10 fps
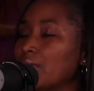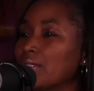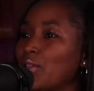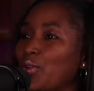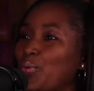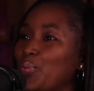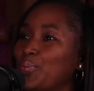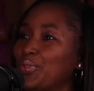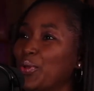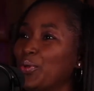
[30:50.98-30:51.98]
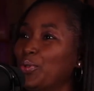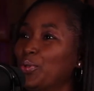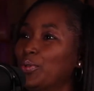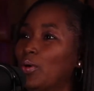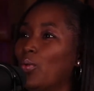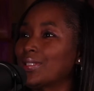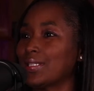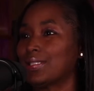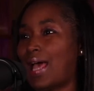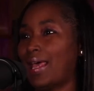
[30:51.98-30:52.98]
what's
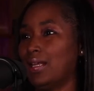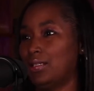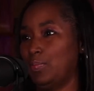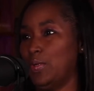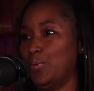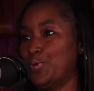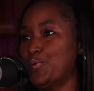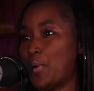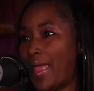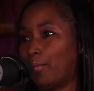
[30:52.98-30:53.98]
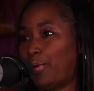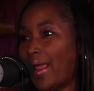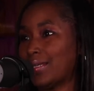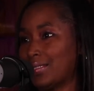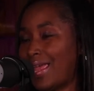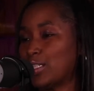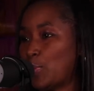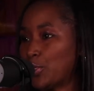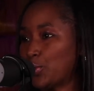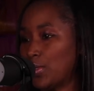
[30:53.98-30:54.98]
exciting to people who practice that
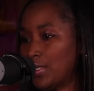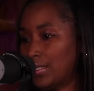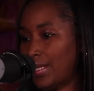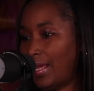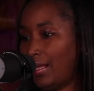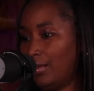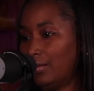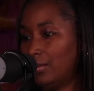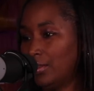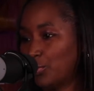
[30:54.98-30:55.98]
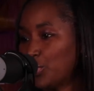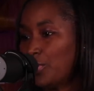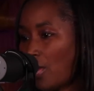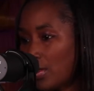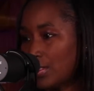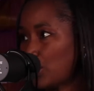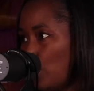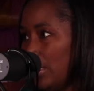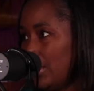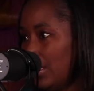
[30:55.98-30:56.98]
specialty is that the root cause is
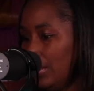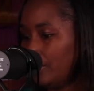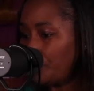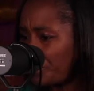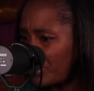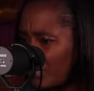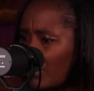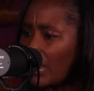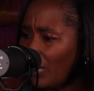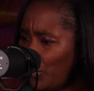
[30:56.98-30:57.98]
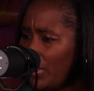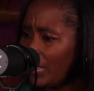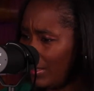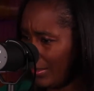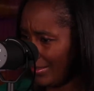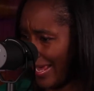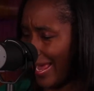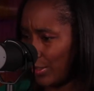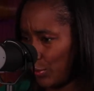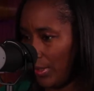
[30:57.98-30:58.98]
obesity. If we can get
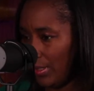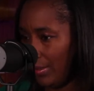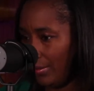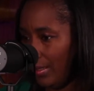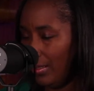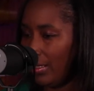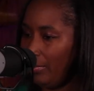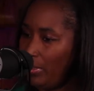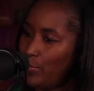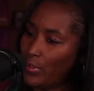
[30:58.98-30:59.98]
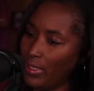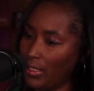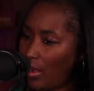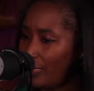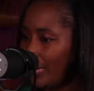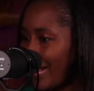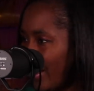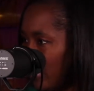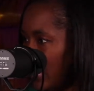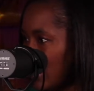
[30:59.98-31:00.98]
that treated, then people can get off their
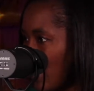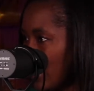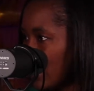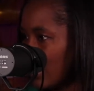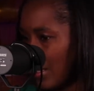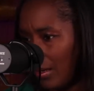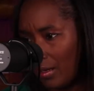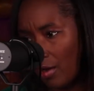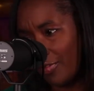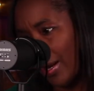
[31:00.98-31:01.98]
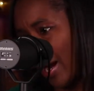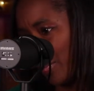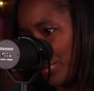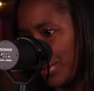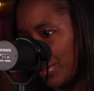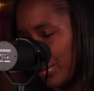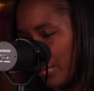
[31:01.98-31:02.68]
diabetes medicines, they can get off their hypertension